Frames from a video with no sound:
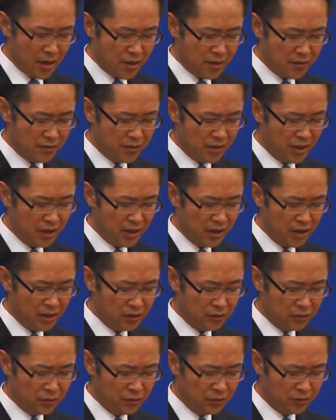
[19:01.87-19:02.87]
They
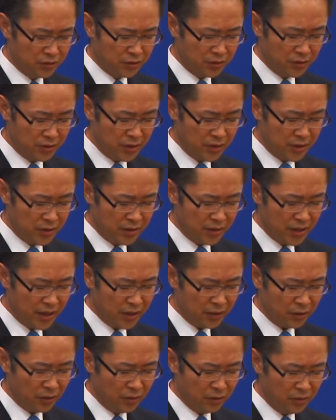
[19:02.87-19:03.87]
include
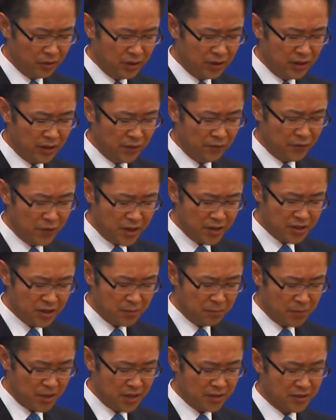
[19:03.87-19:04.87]
not only defensive
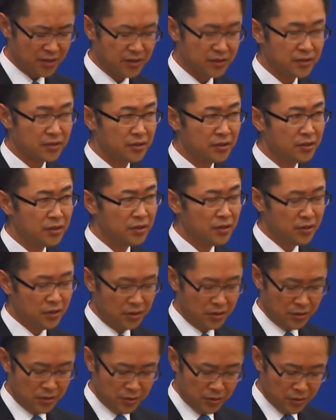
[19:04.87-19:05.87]
measures
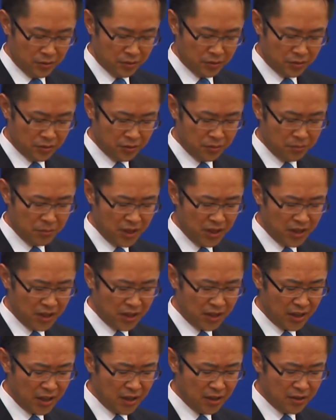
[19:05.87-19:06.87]
to
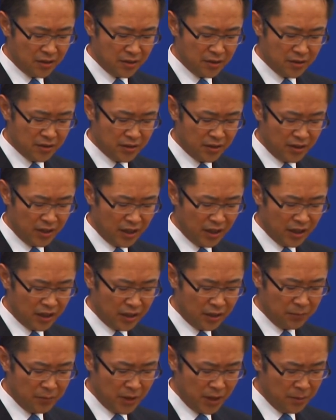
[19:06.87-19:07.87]
mitigate the
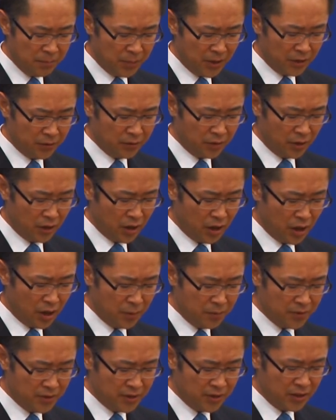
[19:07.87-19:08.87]
negative impact
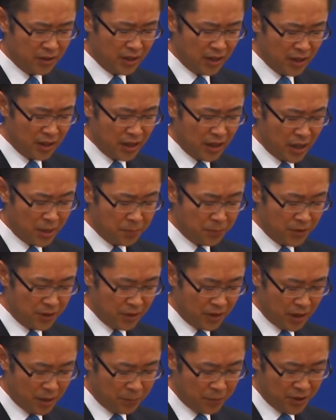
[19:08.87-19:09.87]
of the yen
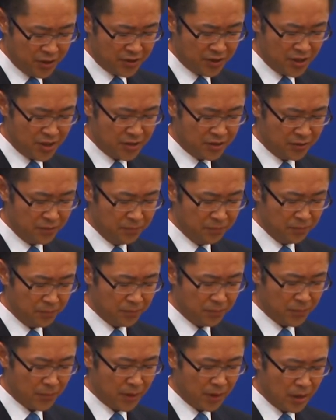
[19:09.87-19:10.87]
appreciation,
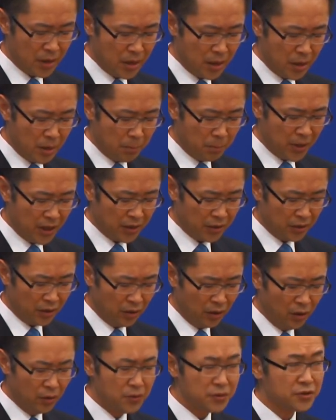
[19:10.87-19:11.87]
but
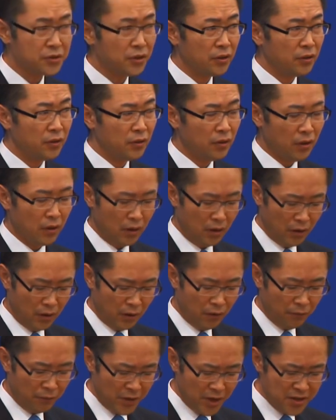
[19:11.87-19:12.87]
also
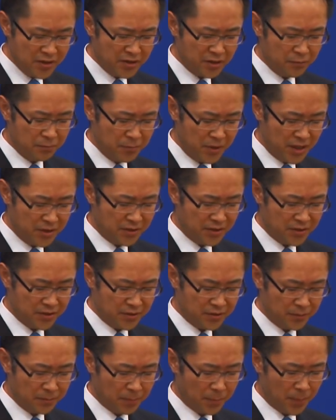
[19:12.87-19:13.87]
offensive
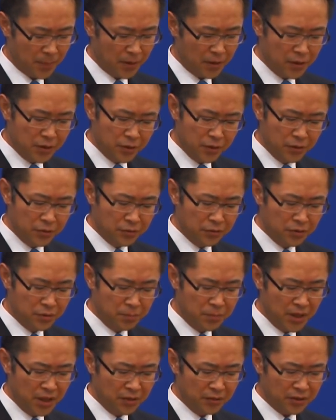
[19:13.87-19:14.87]
measures to
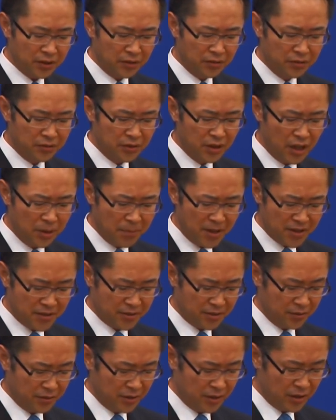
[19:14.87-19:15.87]
build a
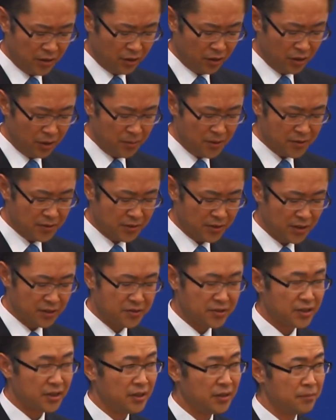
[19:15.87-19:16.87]
robust economic
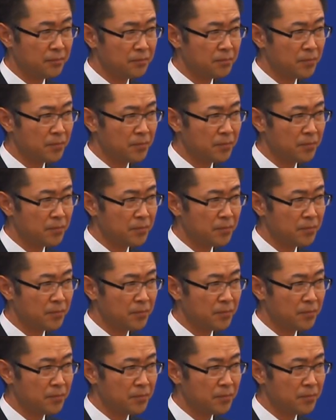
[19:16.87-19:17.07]
structure